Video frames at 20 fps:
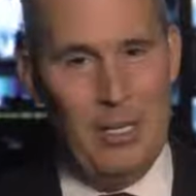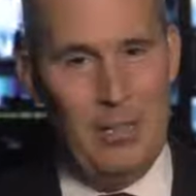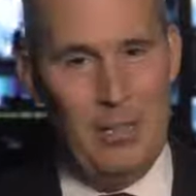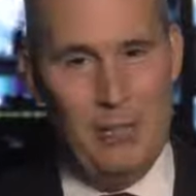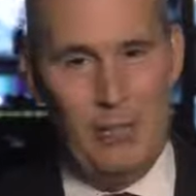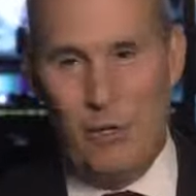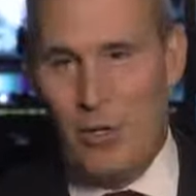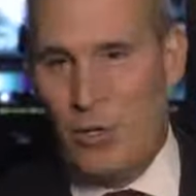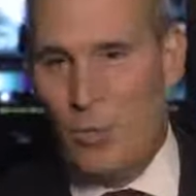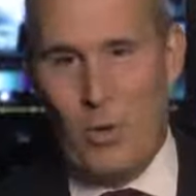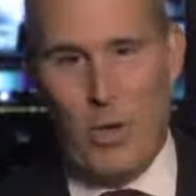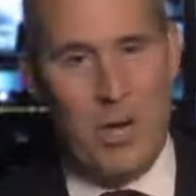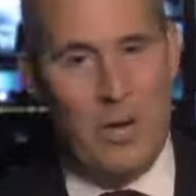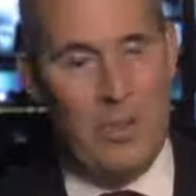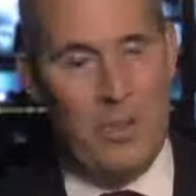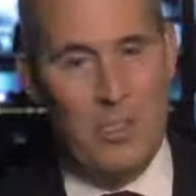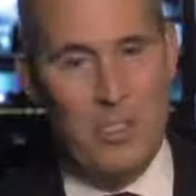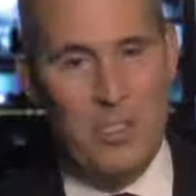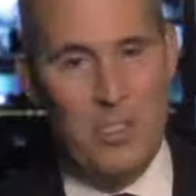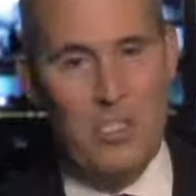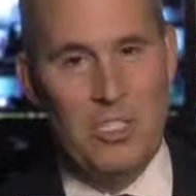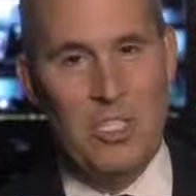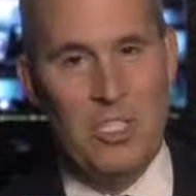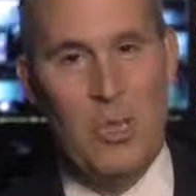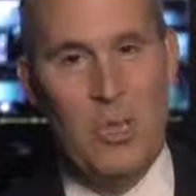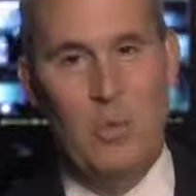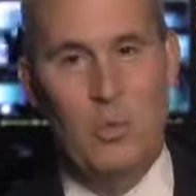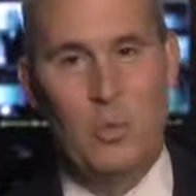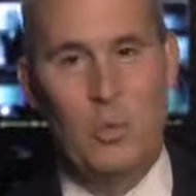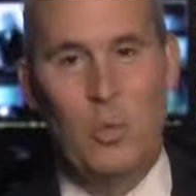footwear that just
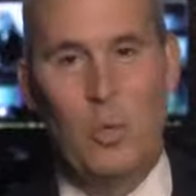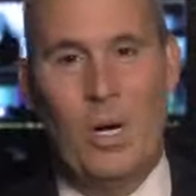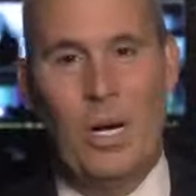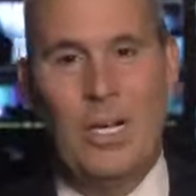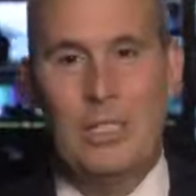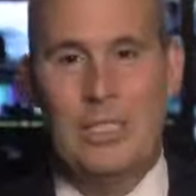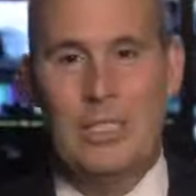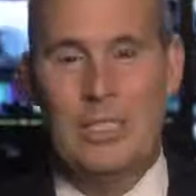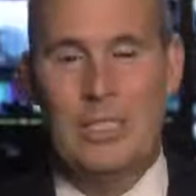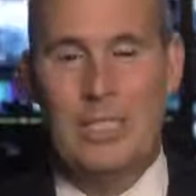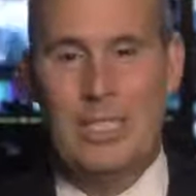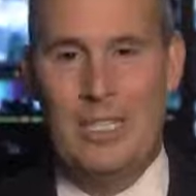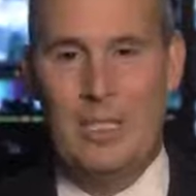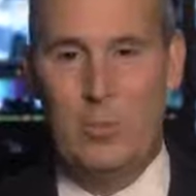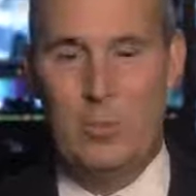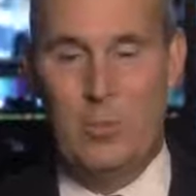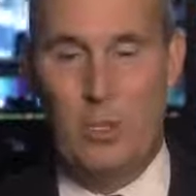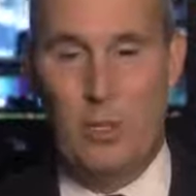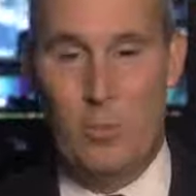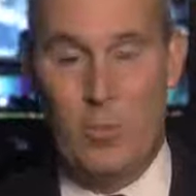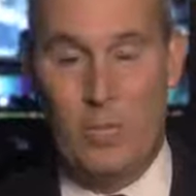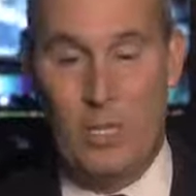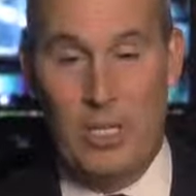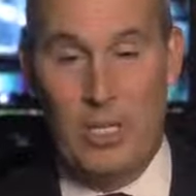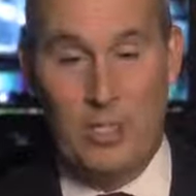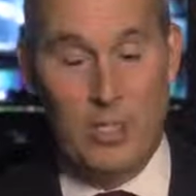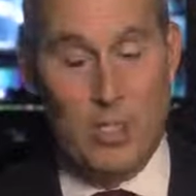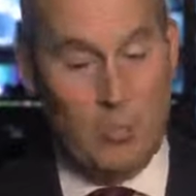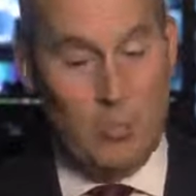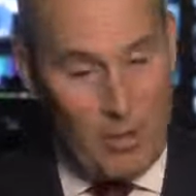seems wildly
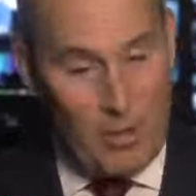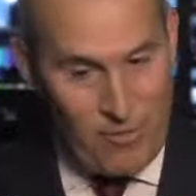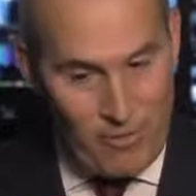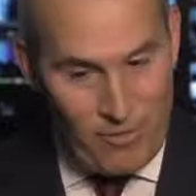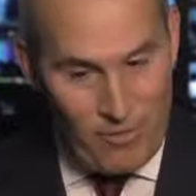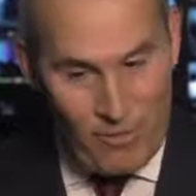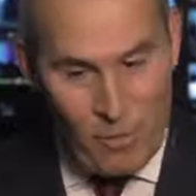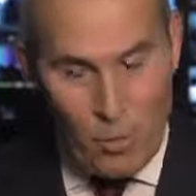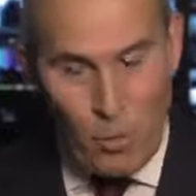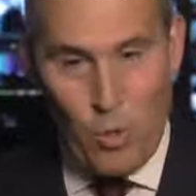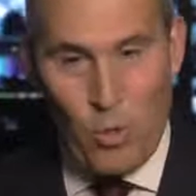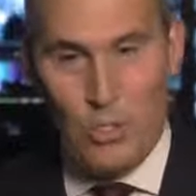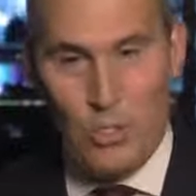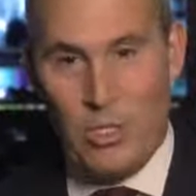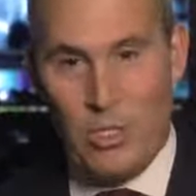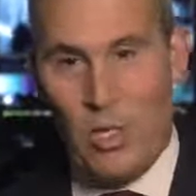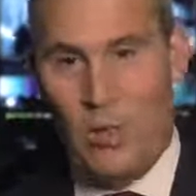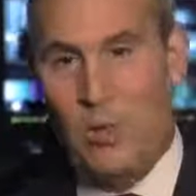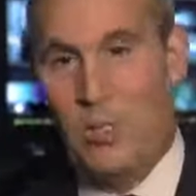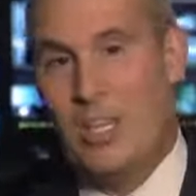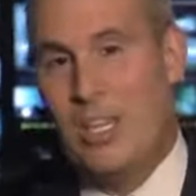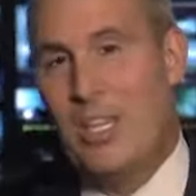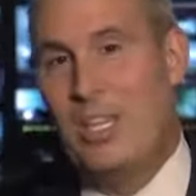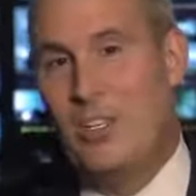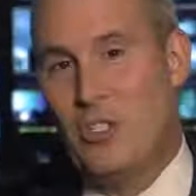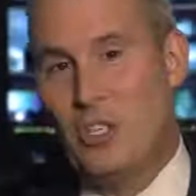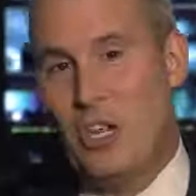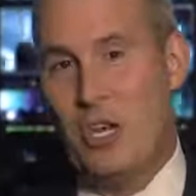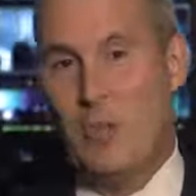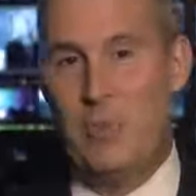inappropriate. So before you go into
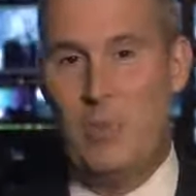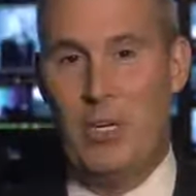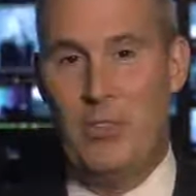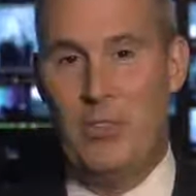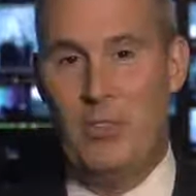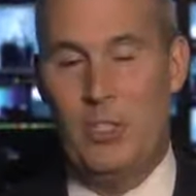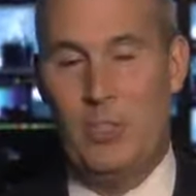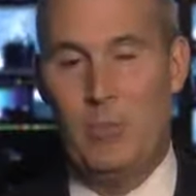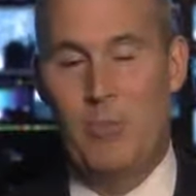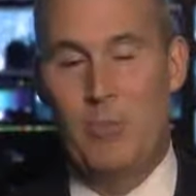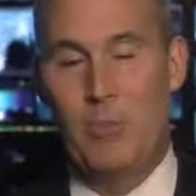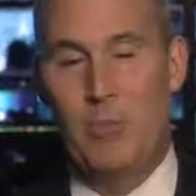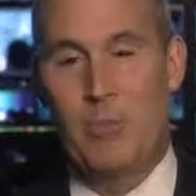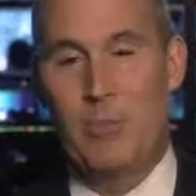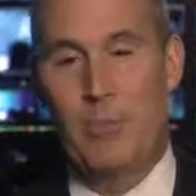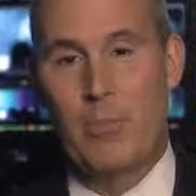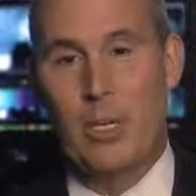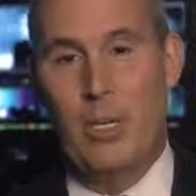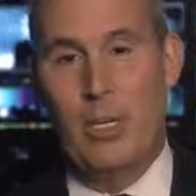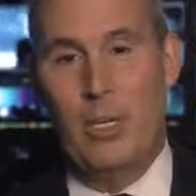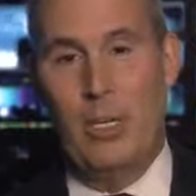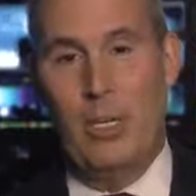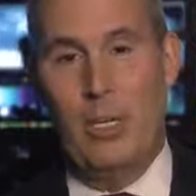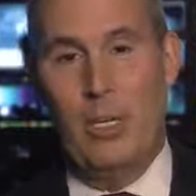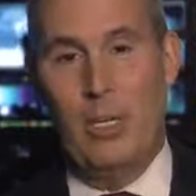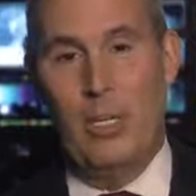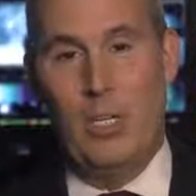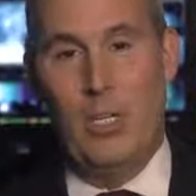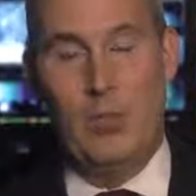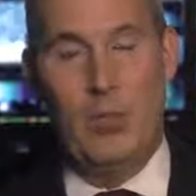that job interview,
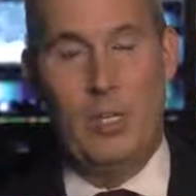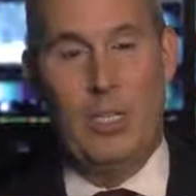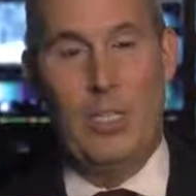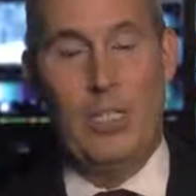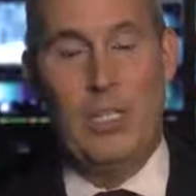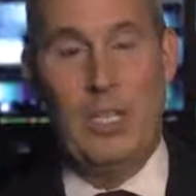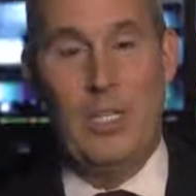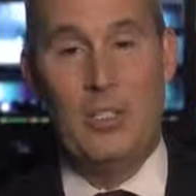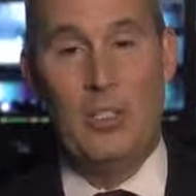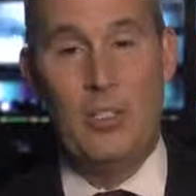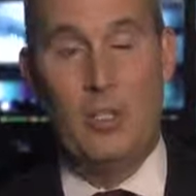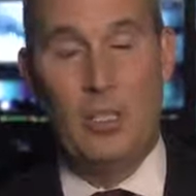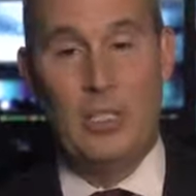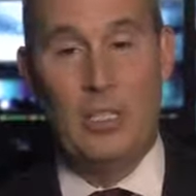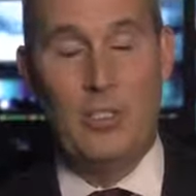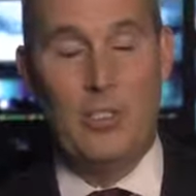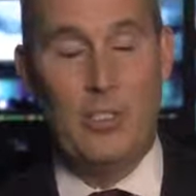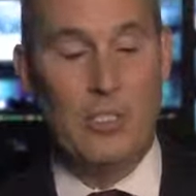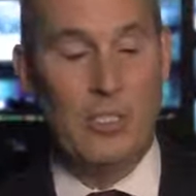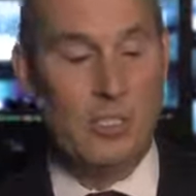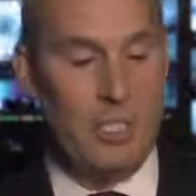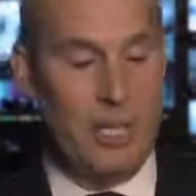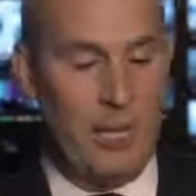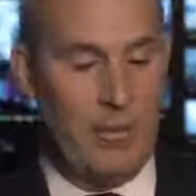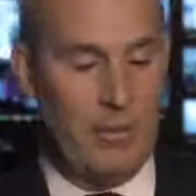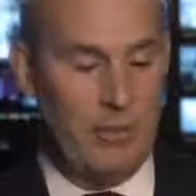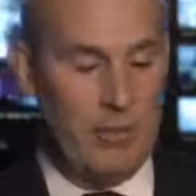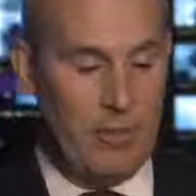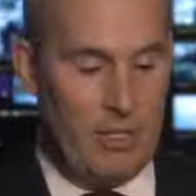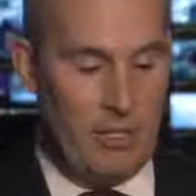you really need to look at
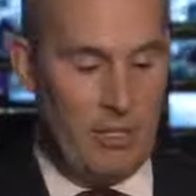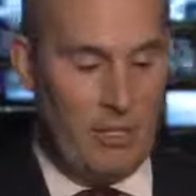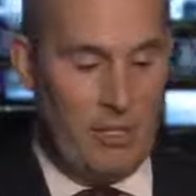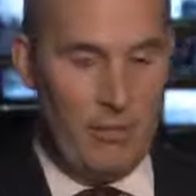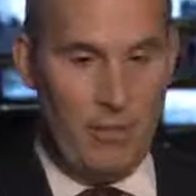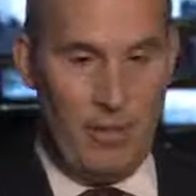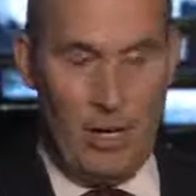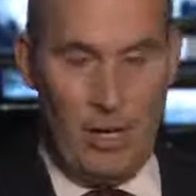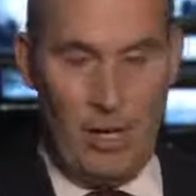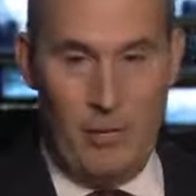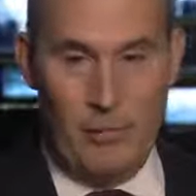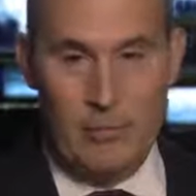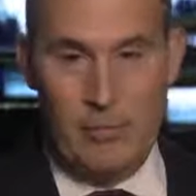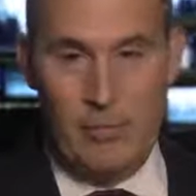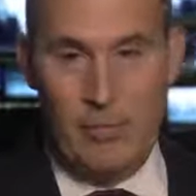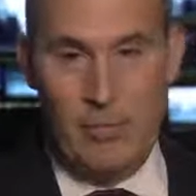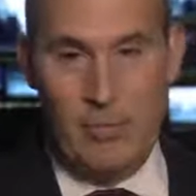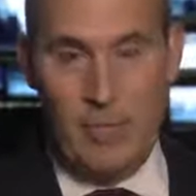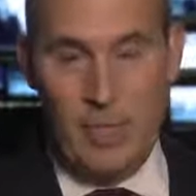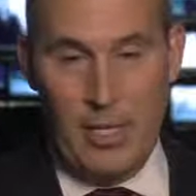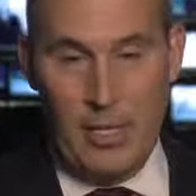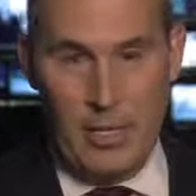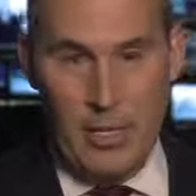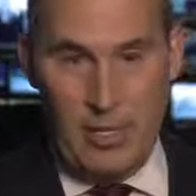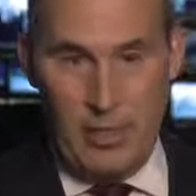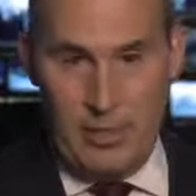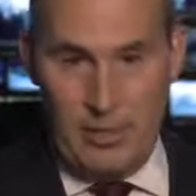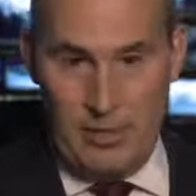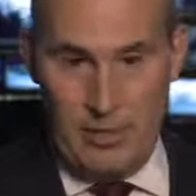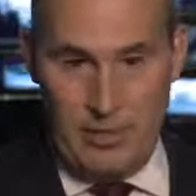yourself from
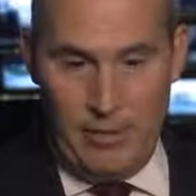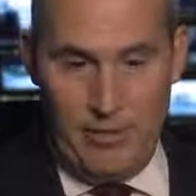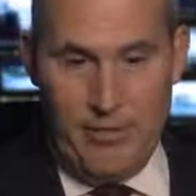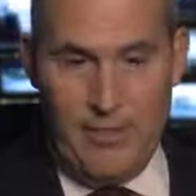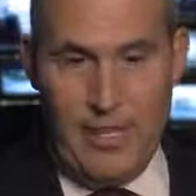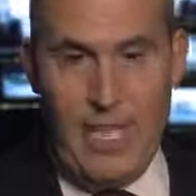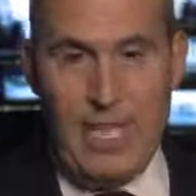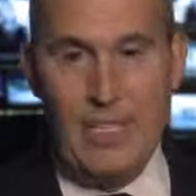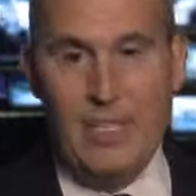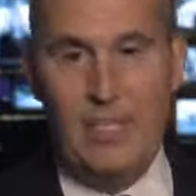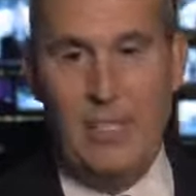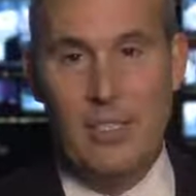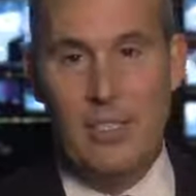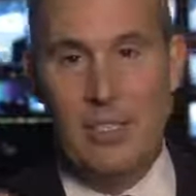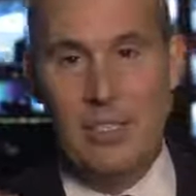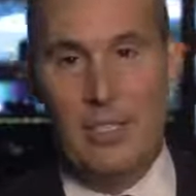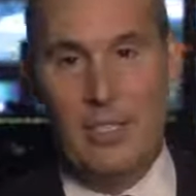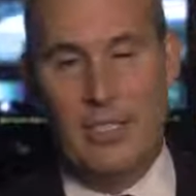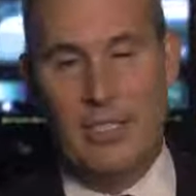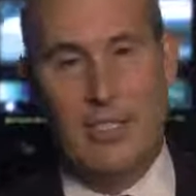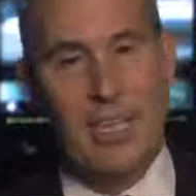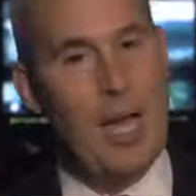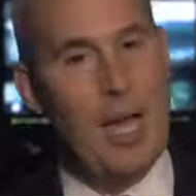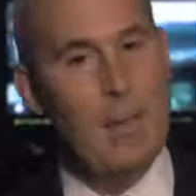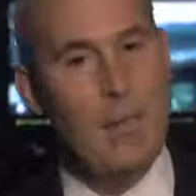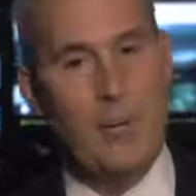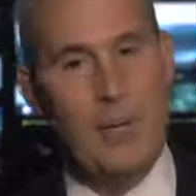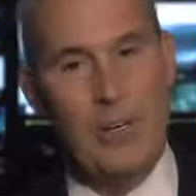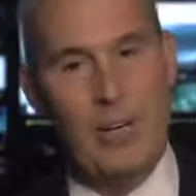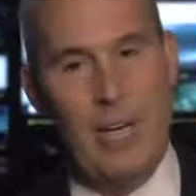your feet to the
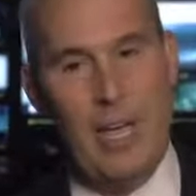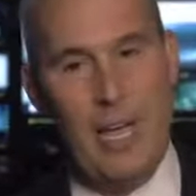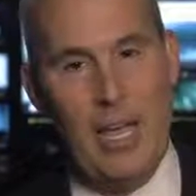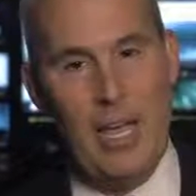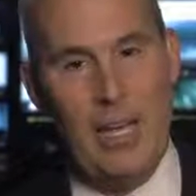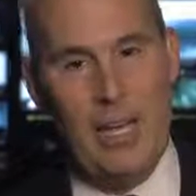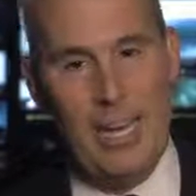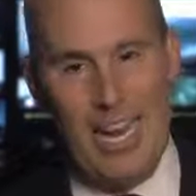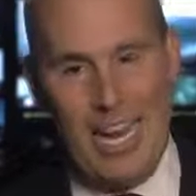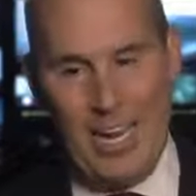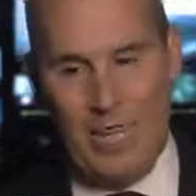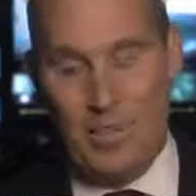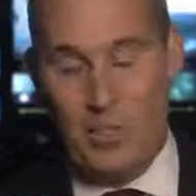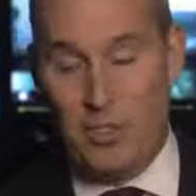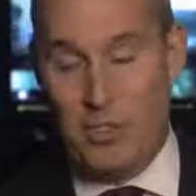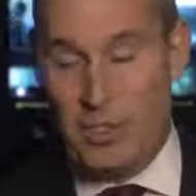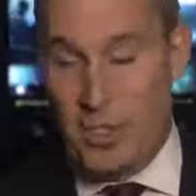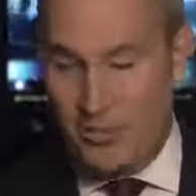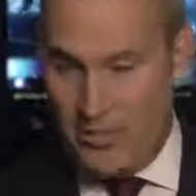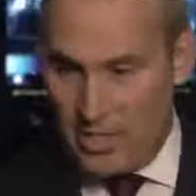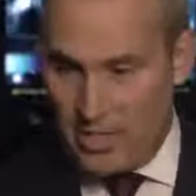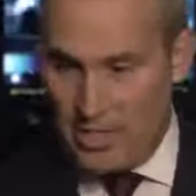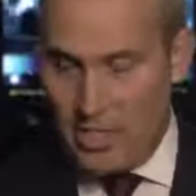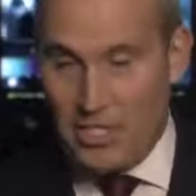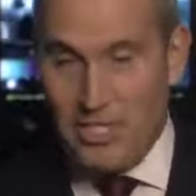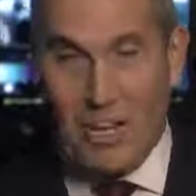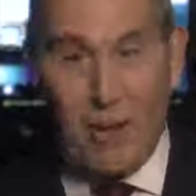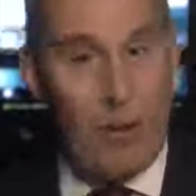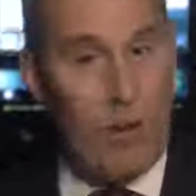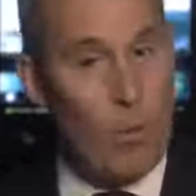top of your head and ask yourself, is
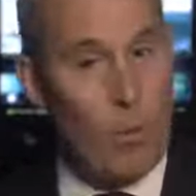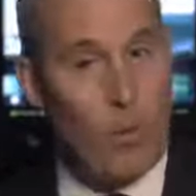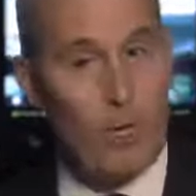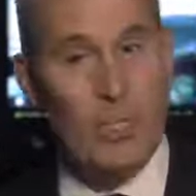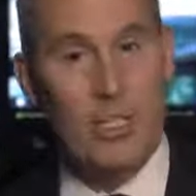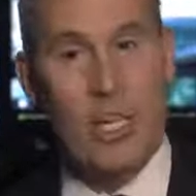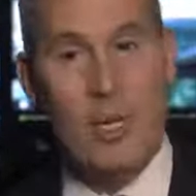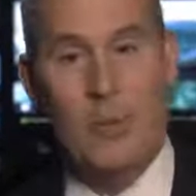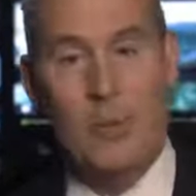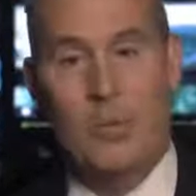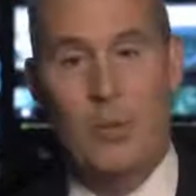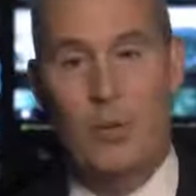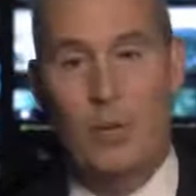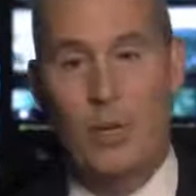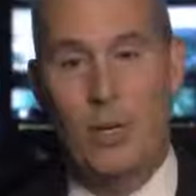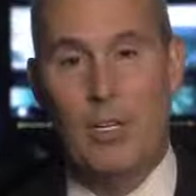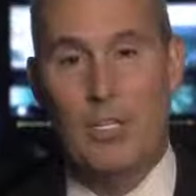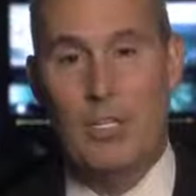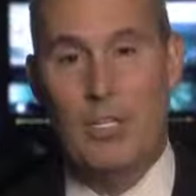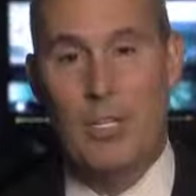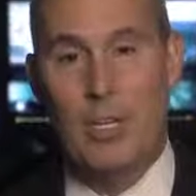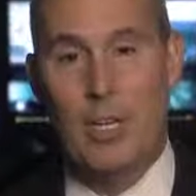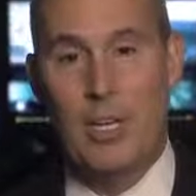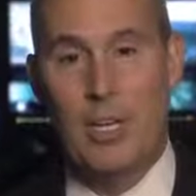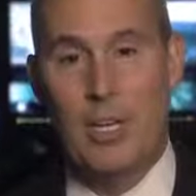this how I want to come across?